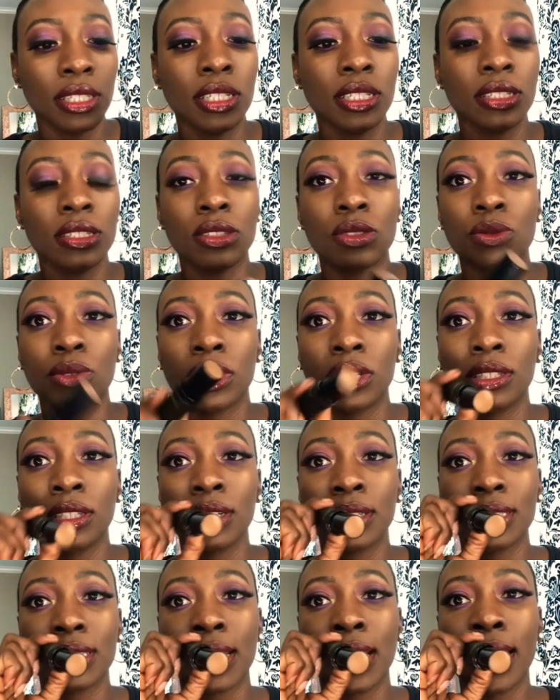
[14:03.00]
This is what it
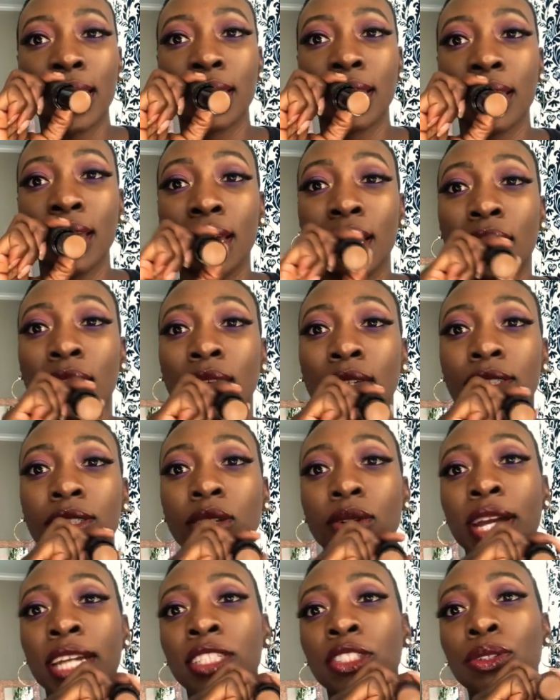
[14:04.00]
looks like.
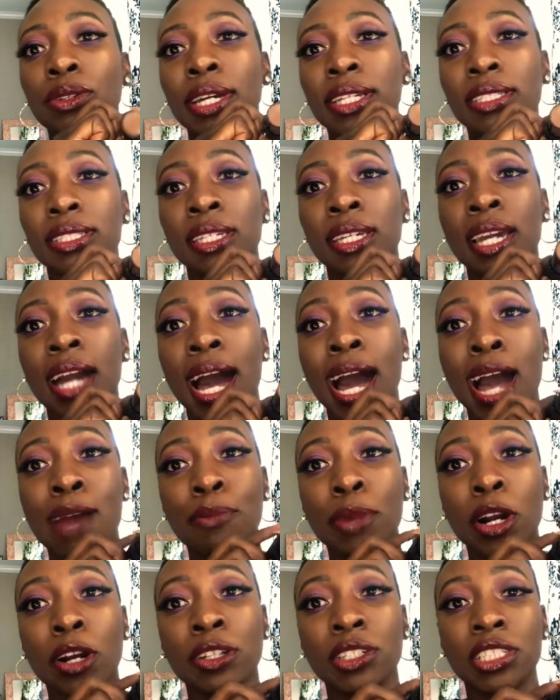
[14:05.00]
So as you can see, I
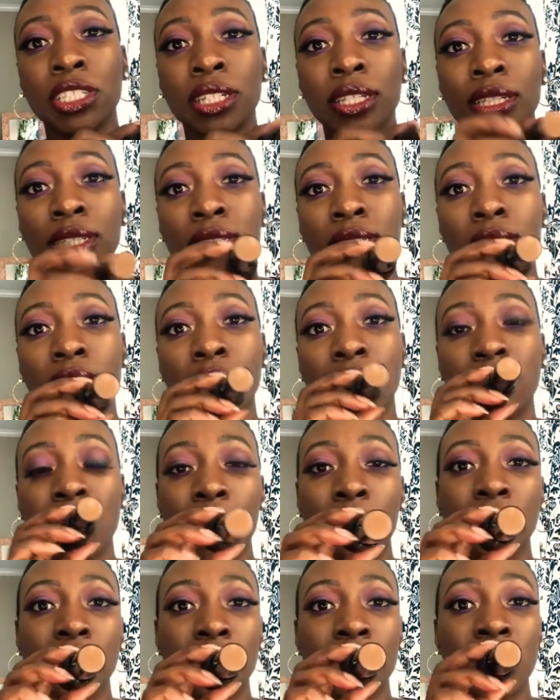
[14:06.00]
purchased
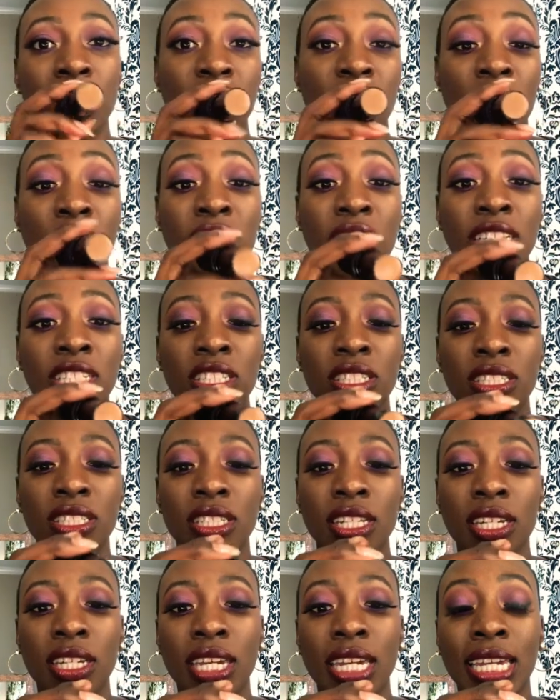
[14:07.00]
this foundation
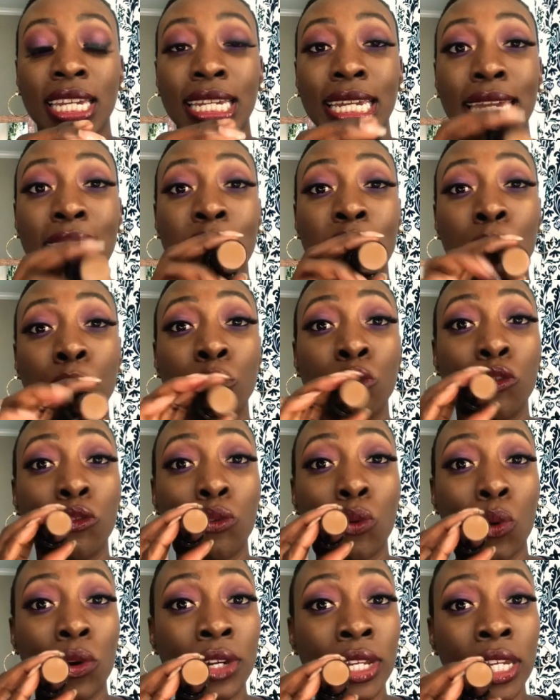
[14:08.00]
stick in
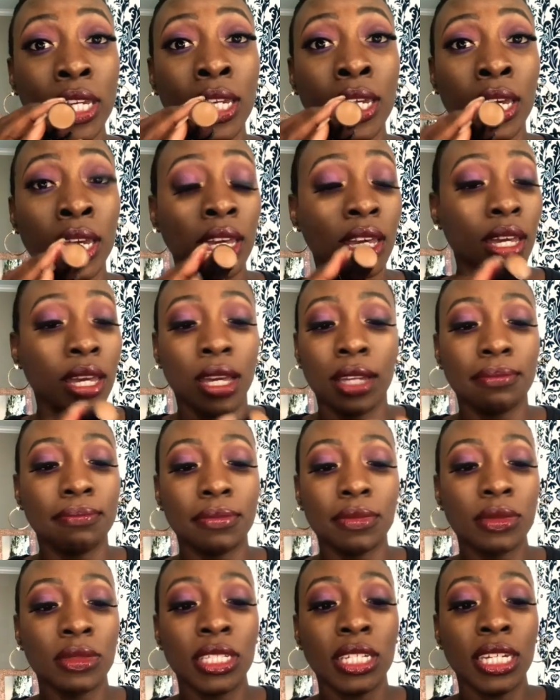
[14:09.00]
M40.
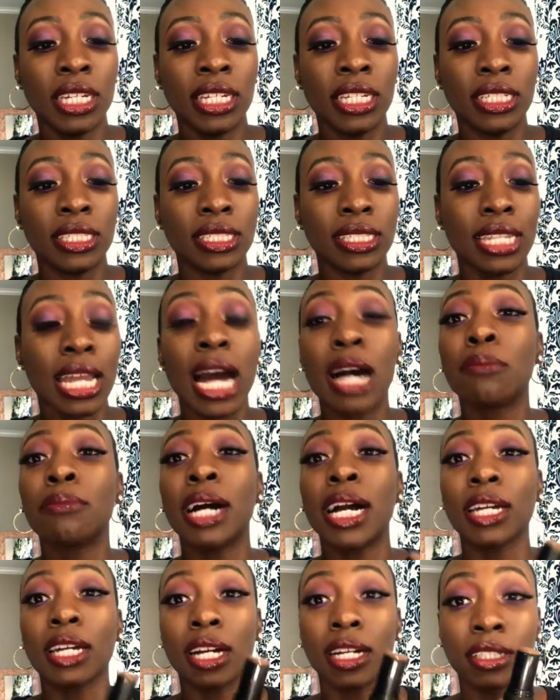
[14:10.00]
It is not
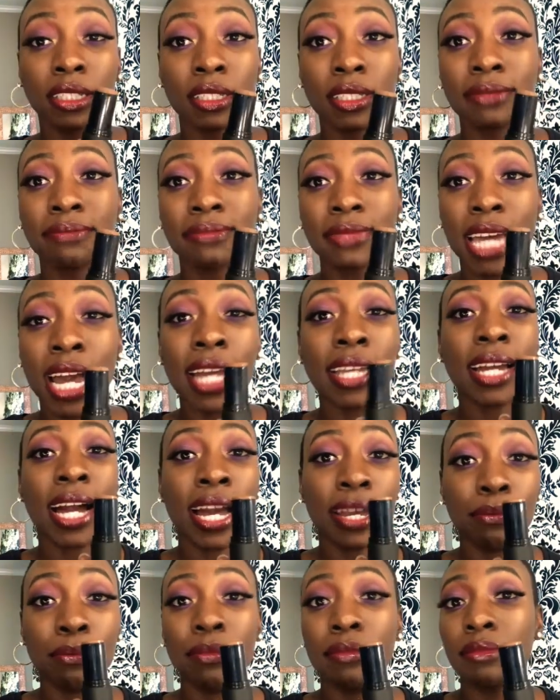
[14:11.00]
my color.
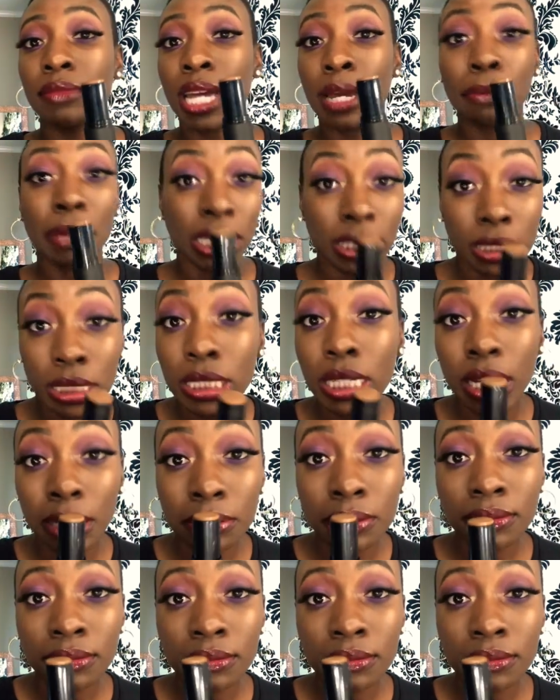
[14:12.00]
I messed up.